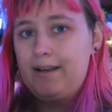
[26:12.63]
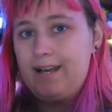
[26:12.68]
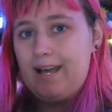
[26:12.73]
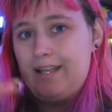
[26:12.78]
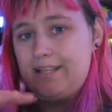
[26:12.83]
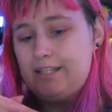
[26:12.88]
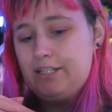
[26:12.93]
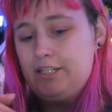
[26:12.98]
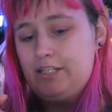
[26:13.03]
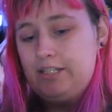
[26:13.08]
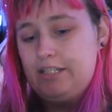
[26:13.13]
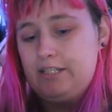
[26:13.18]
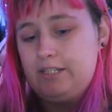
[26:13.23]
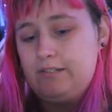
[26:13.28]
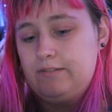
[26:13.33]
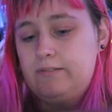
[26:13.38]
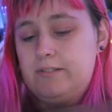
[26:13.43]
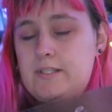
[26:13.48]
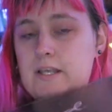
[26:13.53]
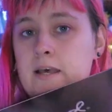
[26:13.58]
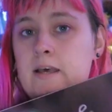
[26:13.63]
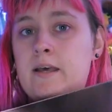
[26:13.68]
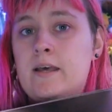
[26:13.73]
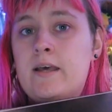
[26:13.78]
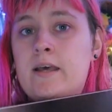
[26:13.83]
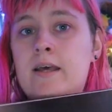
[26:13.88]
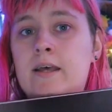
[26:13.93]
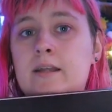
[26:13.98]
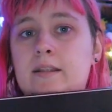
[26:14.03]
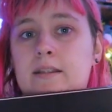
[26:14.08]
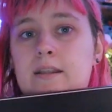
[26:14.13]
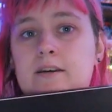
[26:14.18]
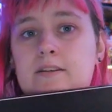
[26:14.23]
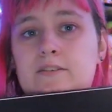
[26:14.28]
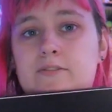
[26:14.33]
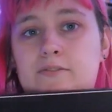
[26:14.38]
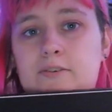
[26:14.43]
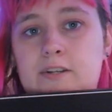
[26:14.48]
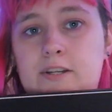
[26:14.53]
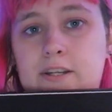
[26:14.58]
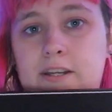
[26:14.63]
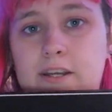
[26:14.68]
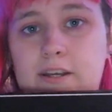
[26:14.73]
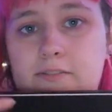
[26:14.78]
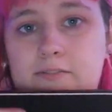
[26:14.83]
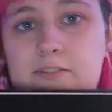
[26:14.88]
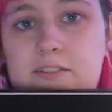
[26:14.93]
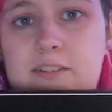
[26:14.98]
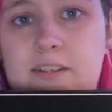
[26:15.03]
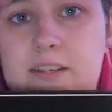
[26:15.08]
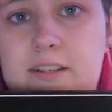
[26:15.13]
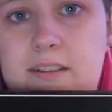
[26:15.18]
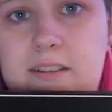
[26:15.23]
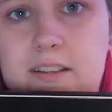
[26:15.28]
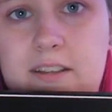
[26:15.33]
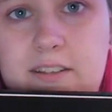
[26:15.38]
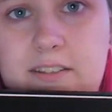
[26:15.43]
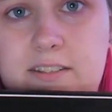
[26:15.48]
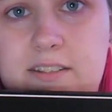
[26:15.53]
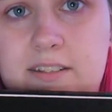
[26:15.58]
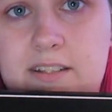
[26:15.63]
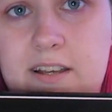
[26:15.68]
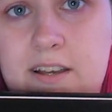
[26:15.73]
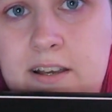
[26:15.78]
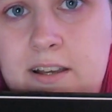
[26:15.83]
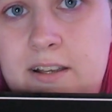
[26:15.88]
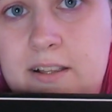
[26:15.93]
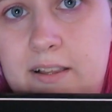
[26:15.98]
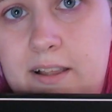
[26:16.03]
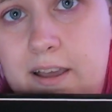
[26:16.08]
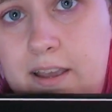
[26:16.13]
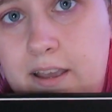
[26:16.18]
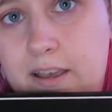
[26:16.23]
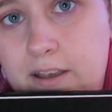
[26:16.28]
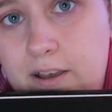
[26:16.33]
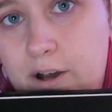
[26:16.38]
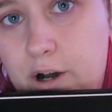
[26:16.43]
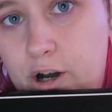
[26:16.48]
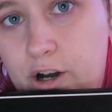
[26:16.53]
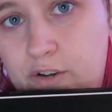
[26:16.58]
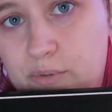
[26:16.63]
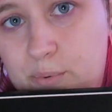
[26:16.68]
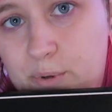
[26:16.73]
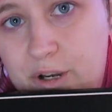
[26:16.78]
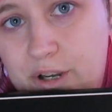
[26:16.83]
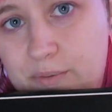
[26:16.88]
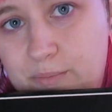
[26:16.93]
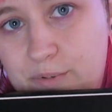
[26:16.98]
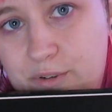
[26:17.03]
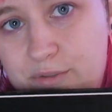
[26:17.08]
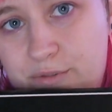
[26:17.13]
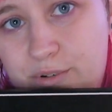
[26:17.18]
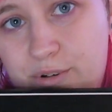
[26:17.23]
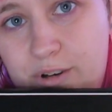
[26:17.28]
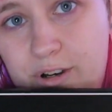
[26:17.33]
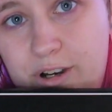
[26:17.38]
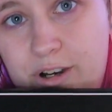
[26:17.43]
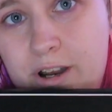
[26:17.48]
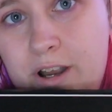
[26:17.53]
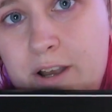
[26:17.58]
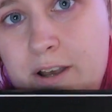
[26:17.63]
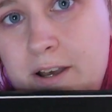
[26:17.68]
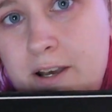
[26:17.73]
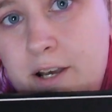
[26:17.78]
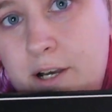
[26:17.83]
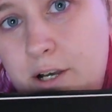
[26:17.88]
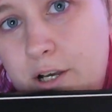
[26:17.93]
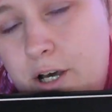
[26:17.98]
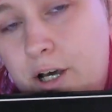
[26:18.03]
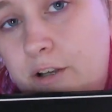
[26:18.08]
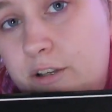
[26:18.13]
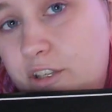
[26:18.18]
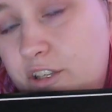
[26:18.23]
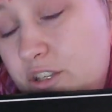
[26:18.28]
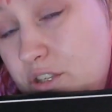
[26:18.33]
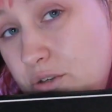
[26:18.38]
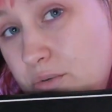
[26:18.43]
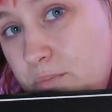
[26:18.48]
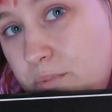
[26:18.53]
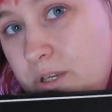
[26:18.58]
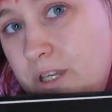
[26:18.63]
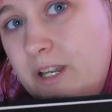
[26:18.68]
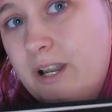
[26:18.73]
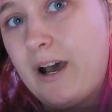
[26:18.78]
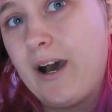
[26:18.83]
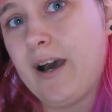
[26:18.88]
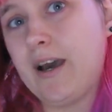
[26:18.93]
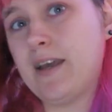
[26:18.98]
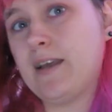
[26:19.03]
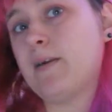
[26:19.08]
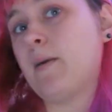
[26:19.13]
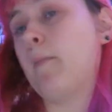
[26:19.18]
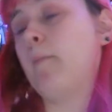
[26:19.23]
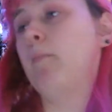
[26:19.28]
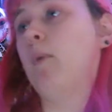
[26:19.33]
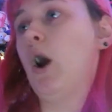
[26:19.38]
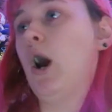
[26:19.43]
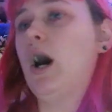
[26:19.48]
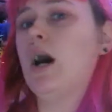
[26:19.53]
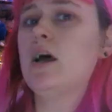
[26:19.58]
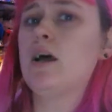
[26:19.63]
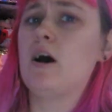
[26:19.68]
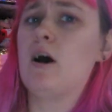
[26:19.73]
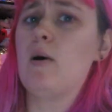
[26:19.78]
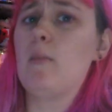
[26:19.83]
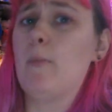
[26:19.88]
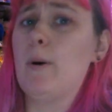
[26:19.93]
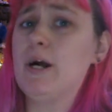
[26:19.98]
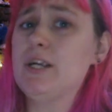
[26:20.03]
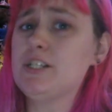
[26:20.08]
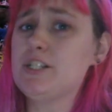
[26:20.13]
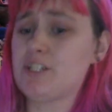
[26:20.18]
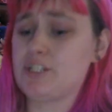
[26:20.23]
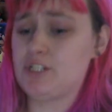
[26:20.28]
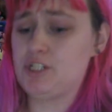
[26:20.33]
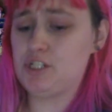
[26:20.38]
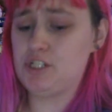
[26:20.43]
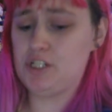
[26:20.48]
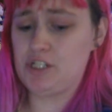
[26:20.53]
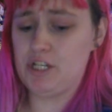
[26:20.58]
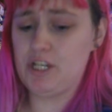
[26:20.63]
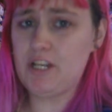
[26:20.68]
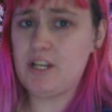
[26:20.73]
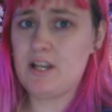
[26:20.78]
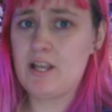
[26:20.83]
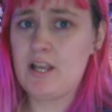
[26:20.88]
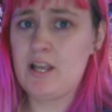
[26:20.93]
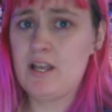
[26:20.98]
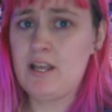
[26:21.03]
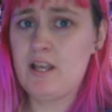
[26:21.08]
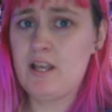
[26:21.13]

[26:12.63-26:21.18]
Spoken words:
Got these shoes. Now, it's funny, I've seen this like off-brand before called Cupid. I bought a bunch of shit